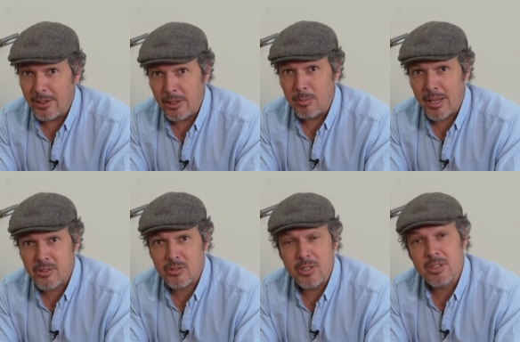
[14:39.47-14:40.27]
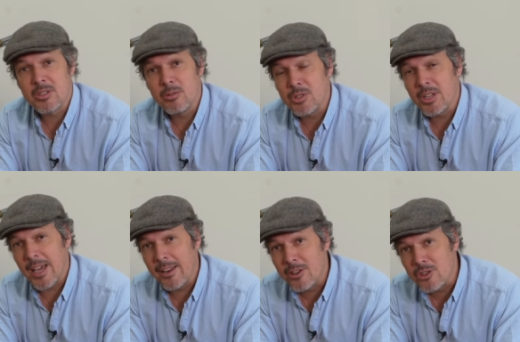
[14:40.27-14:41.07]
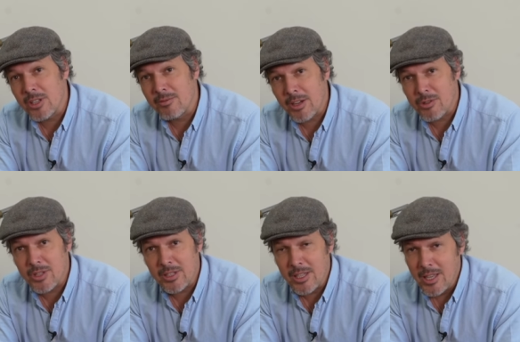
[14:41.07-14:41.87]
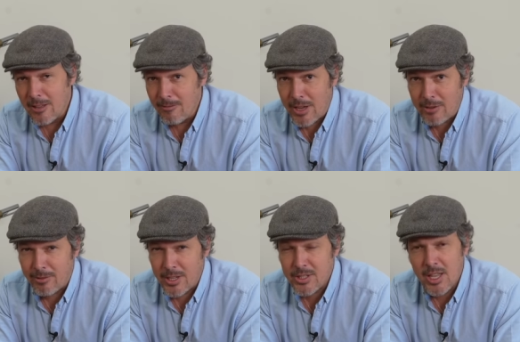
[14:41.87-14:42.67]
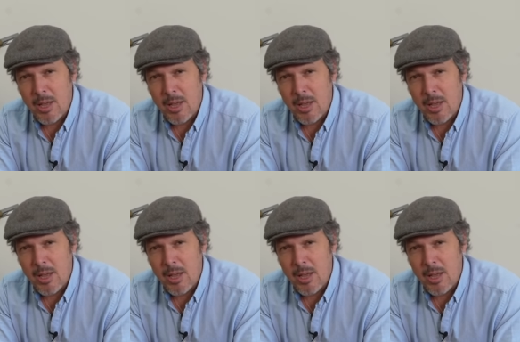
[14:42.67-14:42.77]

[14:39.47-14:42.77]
really bad, so it is losing energy and velocity very fast.